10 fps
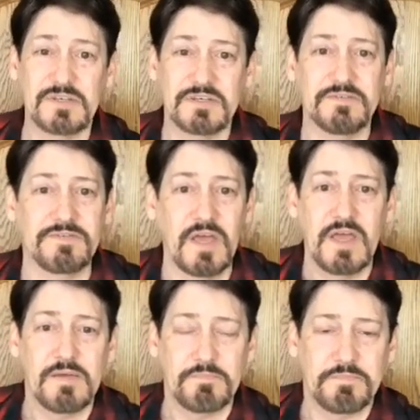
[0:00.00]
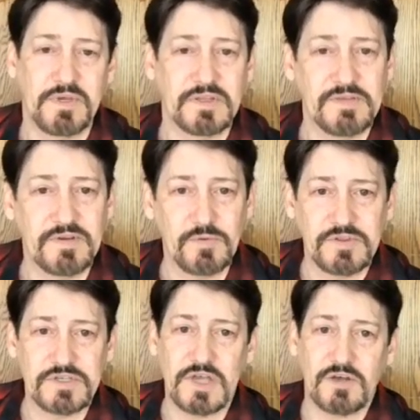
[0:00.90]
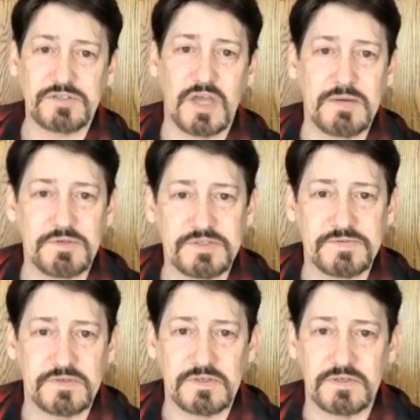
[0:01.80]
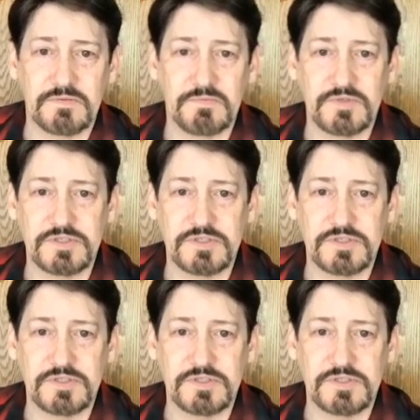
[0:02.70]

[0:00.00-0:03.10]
He could have been living with this Alzheimer's for